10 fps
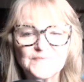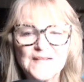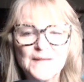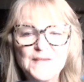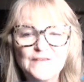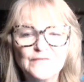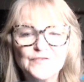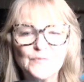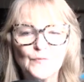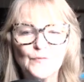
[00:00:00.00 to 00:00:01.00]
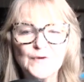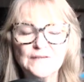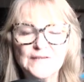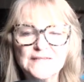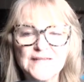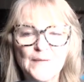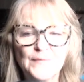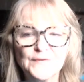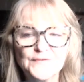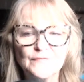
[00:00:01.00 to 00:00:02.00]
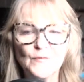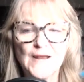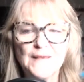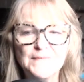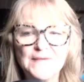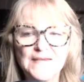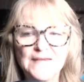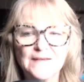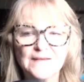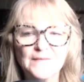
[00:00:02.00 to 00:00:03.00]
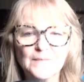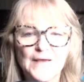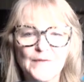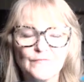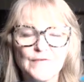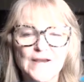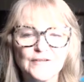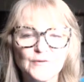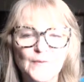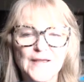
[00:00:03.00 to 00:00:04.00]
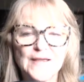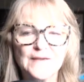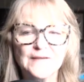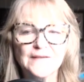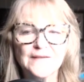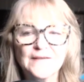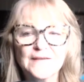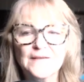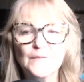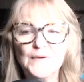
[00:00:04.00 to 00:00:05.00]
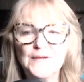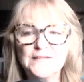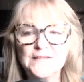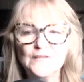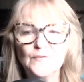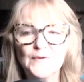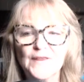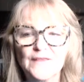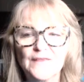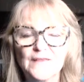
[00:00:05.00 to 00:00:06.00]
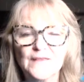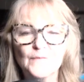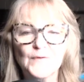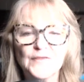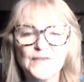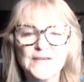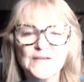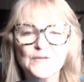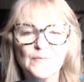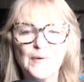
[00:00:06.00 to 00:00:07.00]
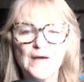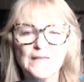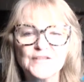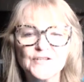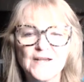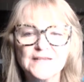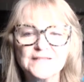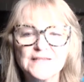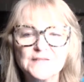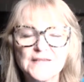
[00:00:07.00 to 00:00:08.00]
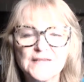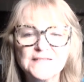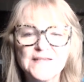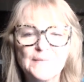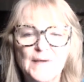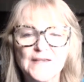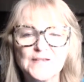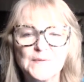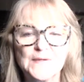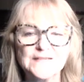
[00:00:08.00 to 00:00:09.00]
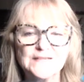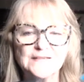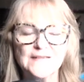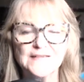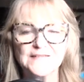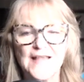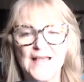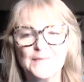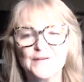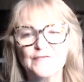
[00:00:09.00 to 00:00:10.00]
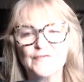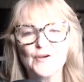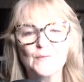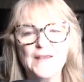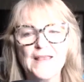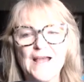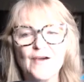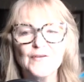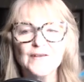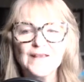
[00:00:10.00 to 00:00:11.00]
let me give you some real examples of what I mean by the regular way we deal with the need to apologize. Let's say my husband has a habit of going out